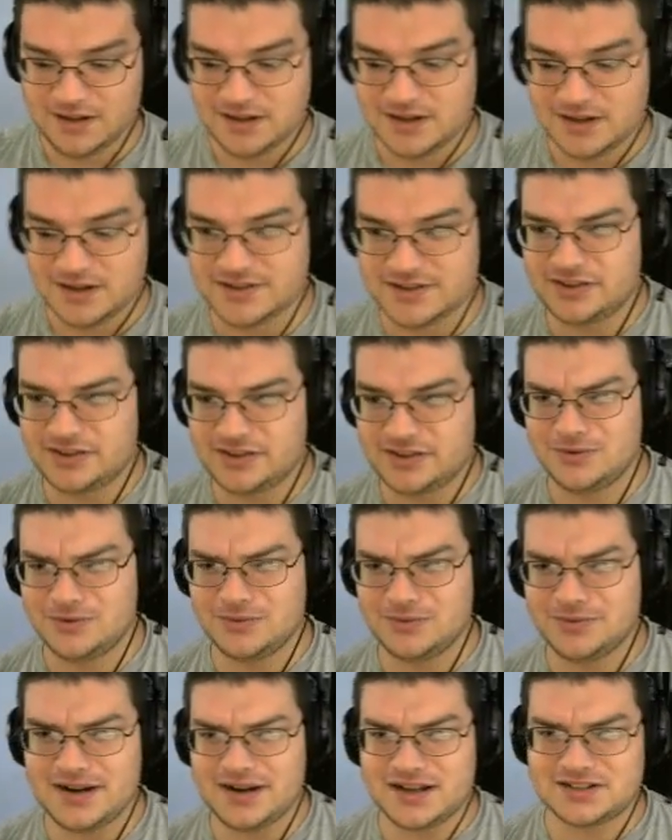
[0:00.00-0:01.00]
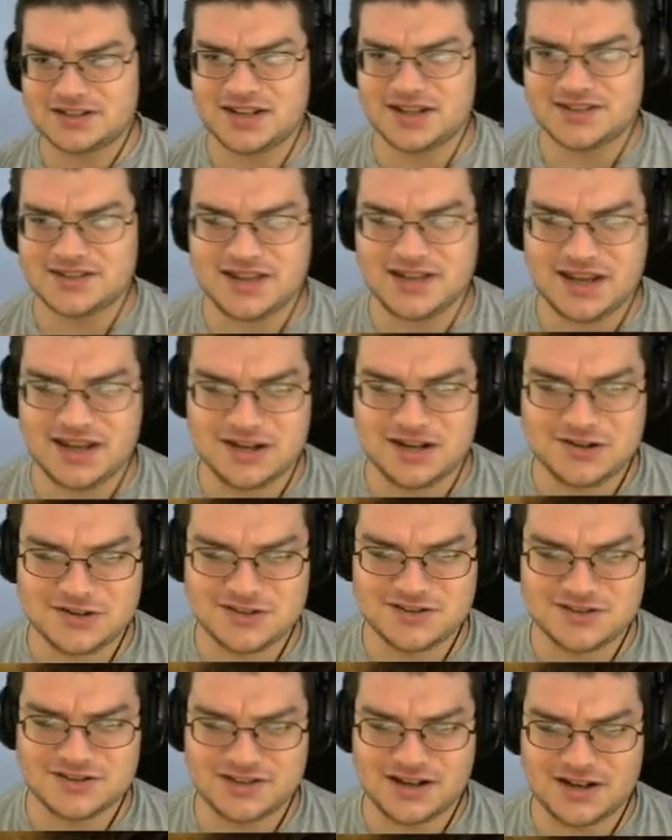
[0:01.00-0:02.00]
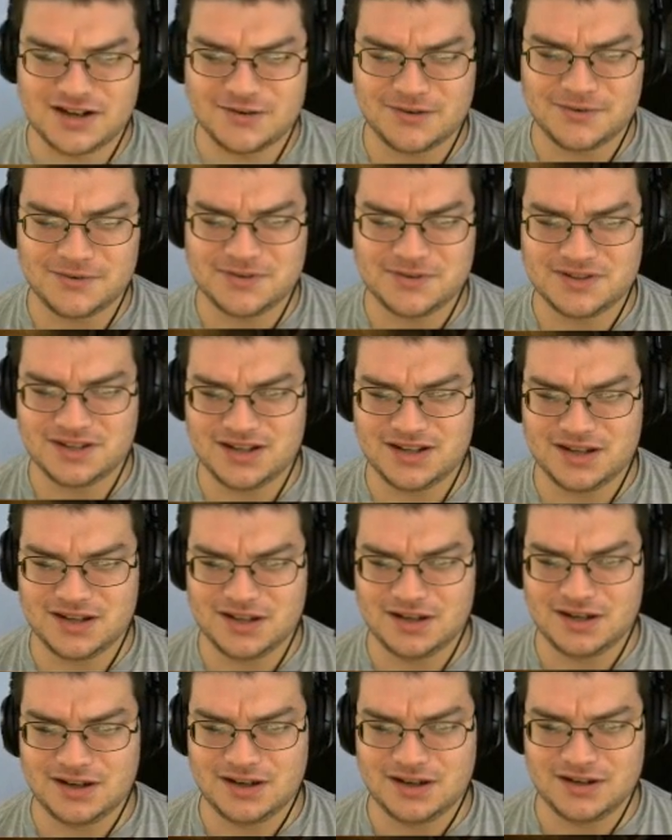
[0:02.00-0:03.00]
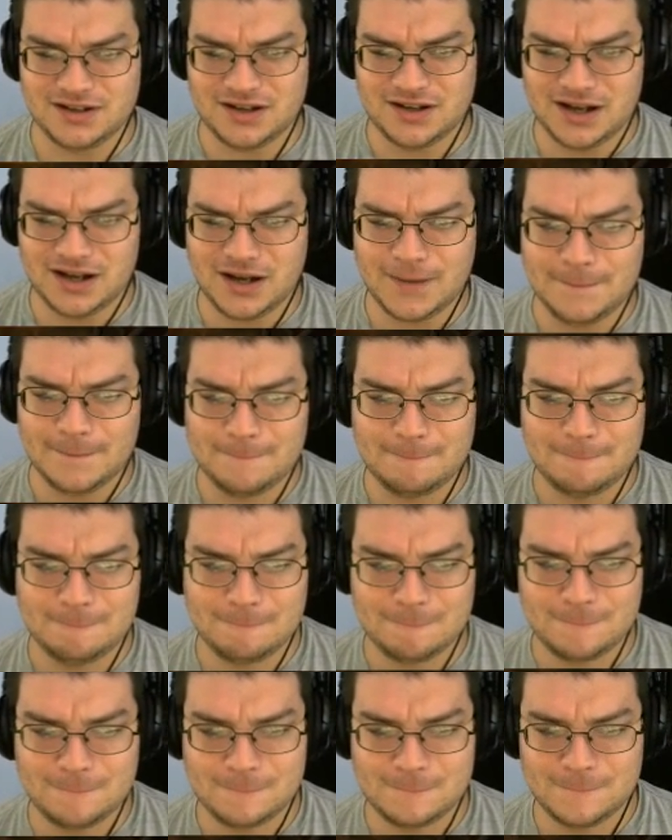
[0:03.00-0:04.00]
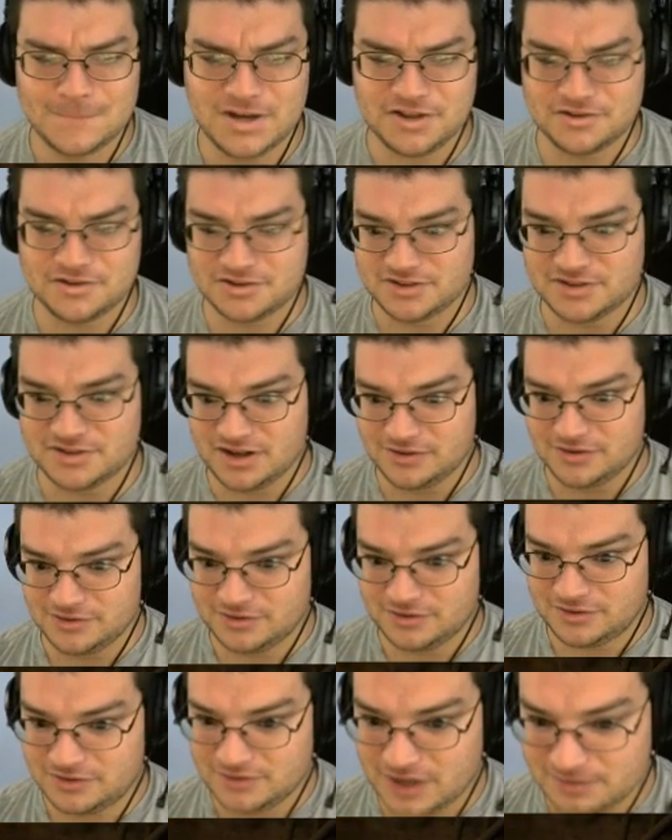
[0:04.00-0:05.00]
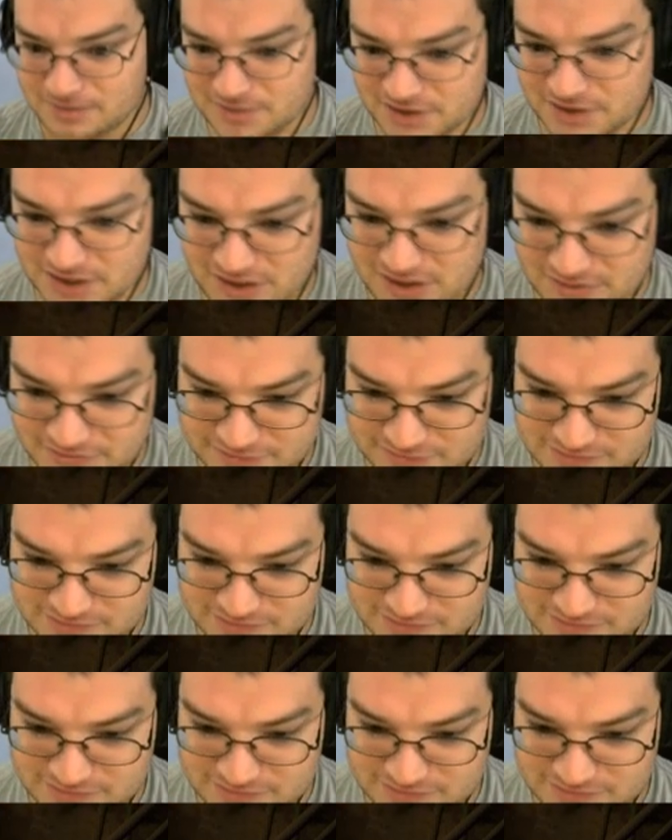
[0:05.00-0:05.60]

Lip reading: because that's the only one that actually has an engine sound and other sounds, I believe.